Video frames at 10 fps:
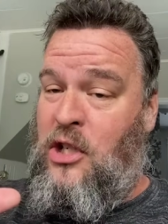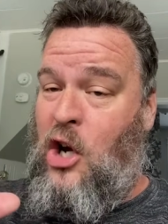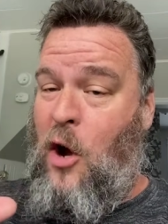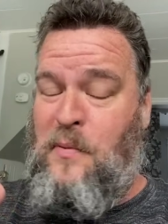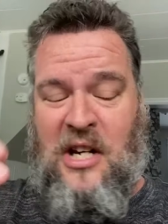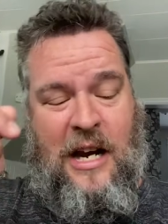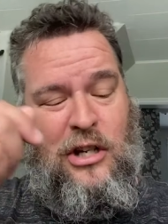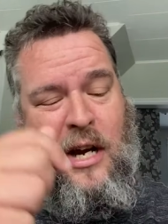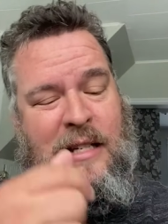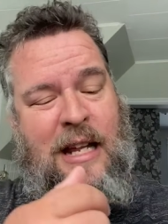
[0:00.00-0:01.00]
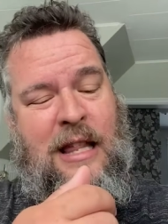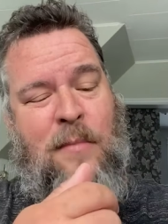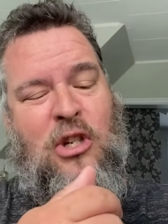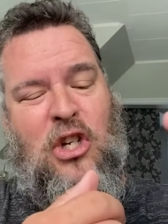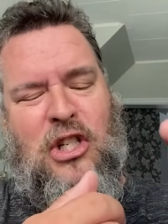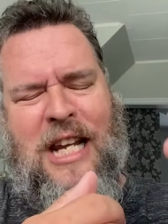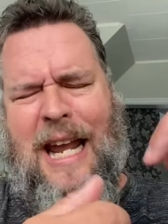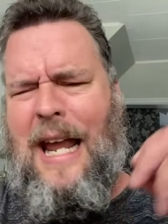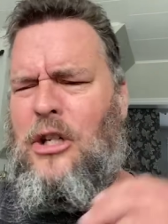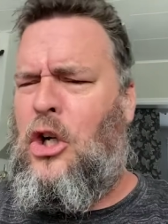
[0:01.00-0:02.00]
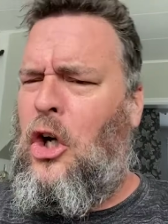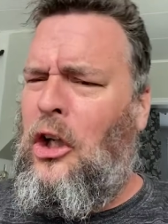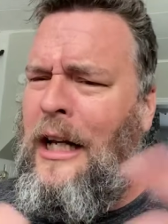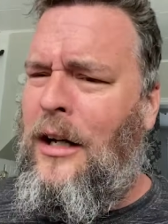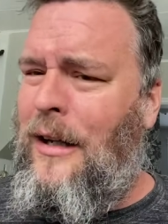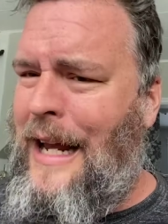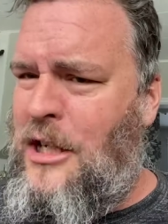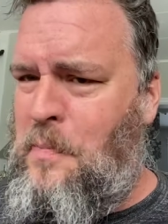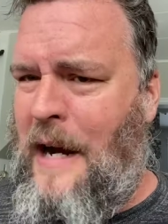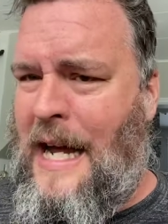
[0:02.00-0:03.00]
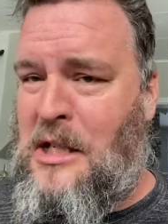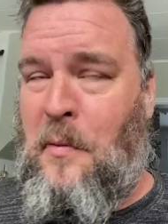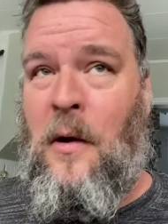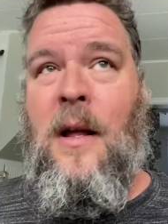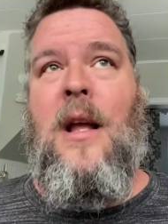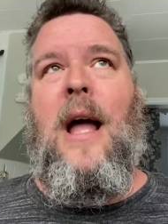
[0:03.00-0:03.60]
scopes and adjusted them to see as clearly as possible.